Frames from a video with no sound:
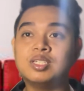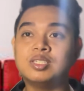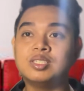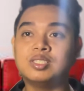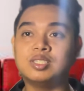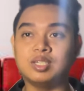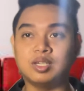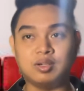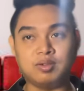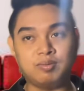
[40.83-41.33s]

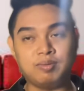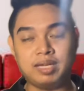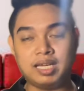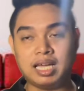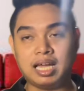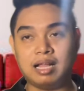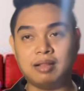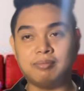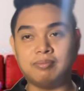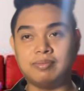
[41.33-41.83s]
to be
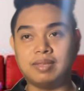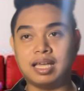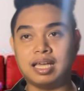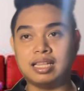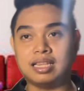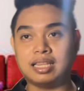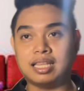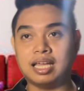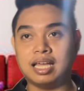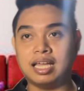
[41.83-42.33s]

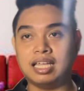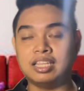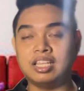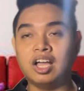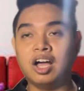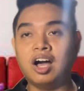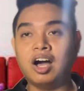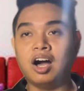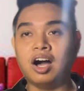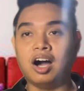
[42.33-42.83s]
updated
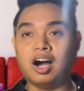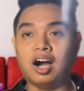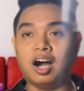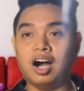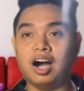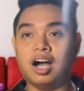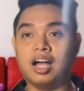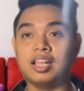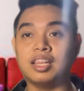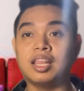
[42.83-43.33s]

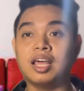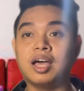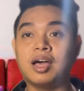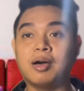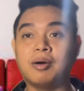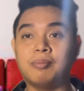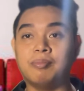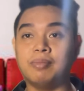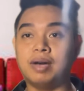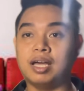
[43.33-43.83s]
on
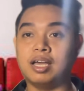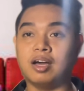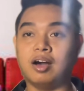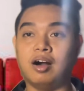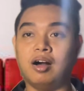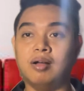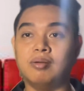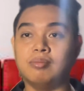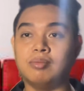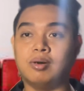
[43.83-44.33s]
my
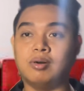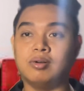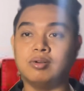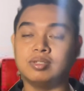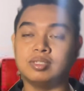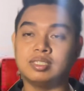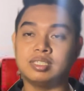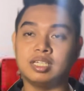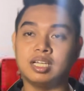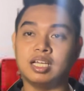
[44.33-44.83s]

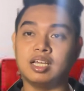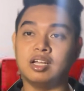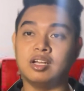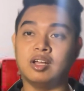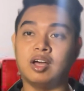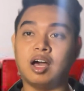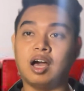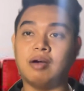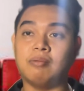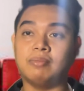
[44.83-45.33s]
almost
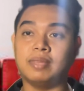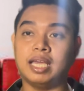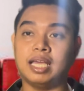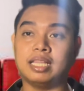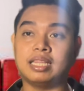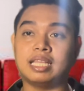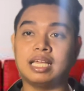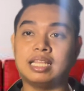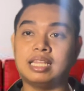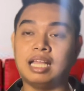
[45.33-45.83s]

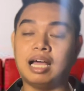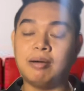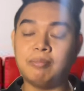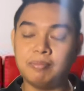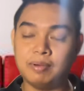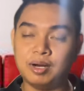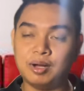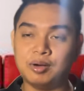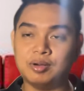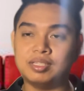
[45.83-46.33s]
updated
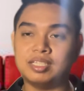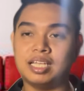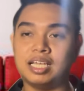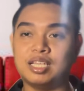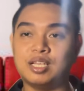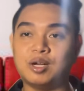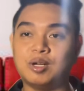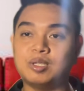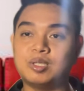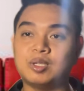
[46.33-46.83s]
upload.
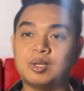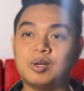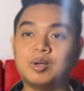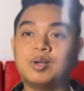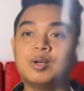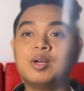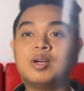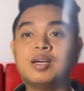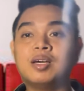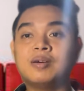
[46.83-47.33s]
And also
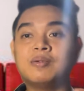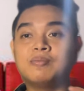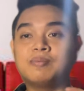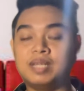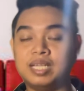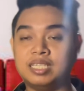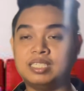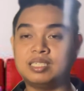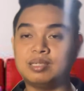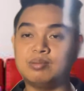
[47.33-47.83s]

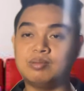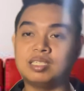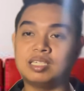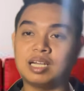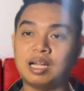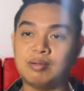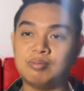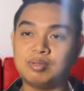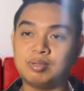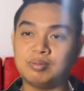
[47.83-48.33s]
please
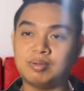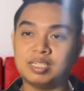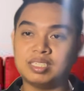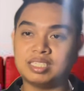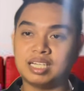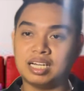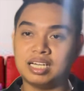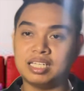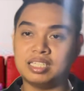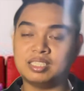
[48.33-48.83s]
subscribe to my
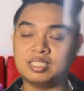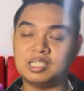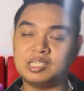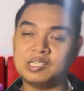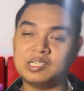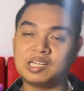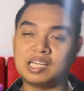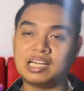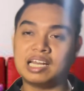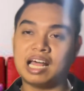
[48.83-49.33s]
channel so you
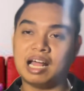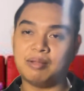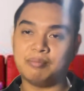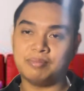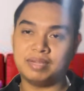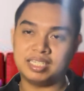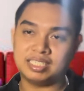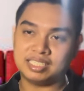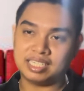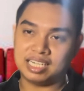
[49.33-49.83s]
can help
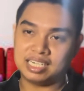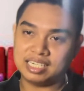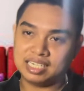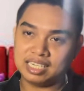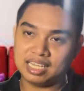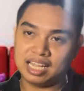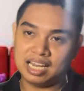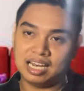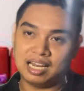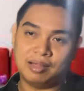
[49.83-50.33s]
my channel
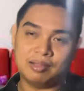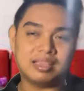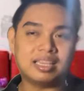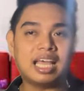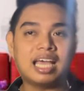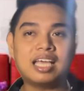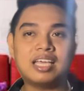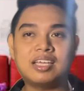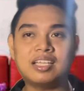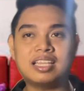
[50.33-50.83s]
a lot.
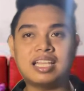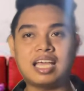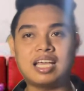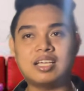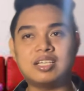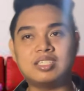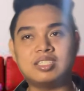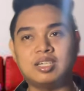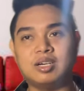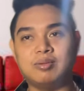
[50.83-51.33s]
Thank you
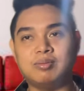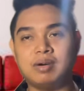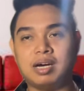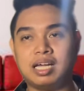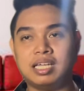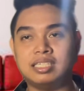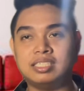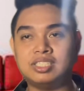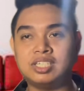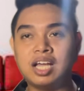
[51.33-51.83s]
so
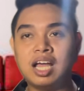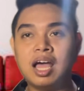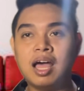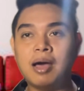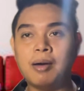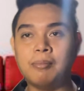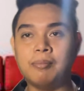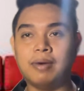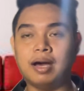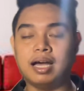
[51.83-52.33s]
much.
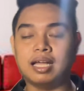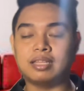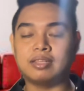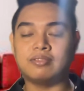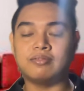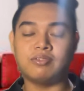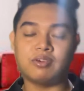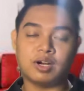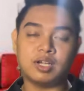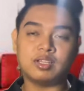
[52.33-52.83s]
But
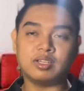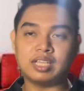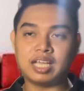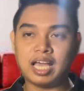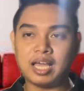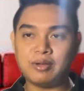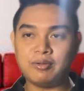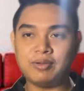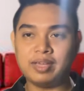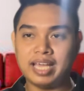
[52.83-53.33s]
for
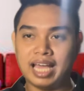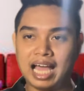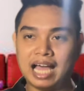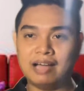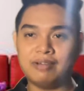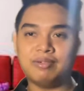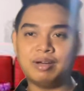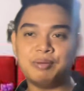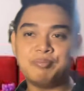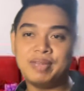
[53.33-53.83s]
today we
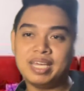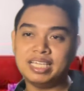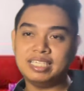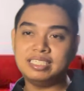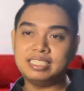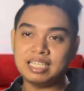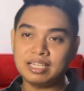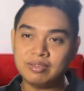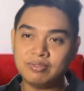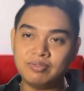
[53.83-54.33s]
have
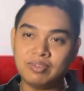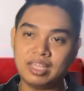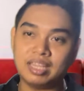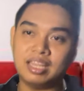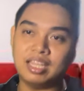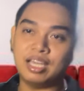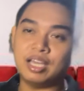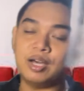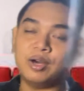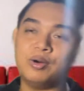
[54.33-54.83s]
amazing
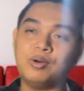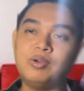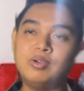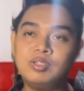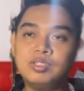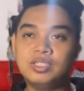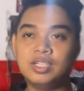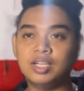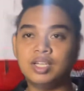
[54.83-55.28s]
videos